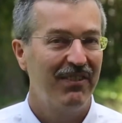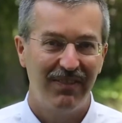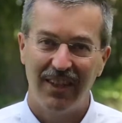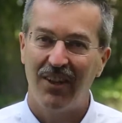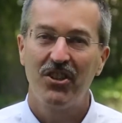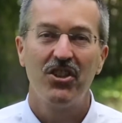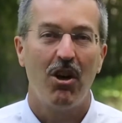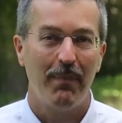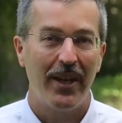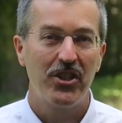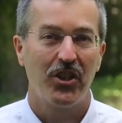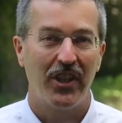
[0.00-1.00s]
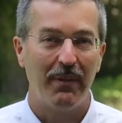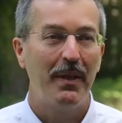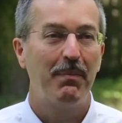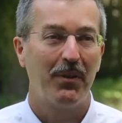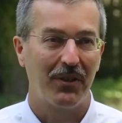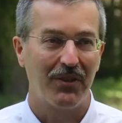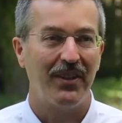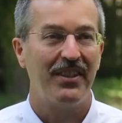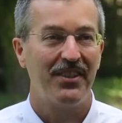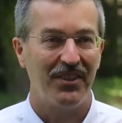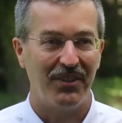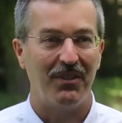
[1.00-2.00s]
there's no measure that people are going
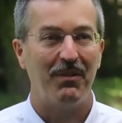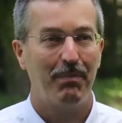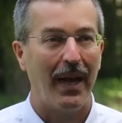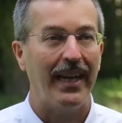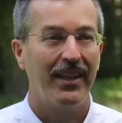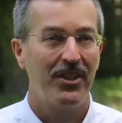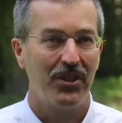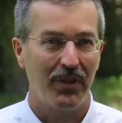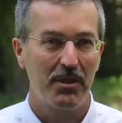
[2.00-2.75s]
to buy into,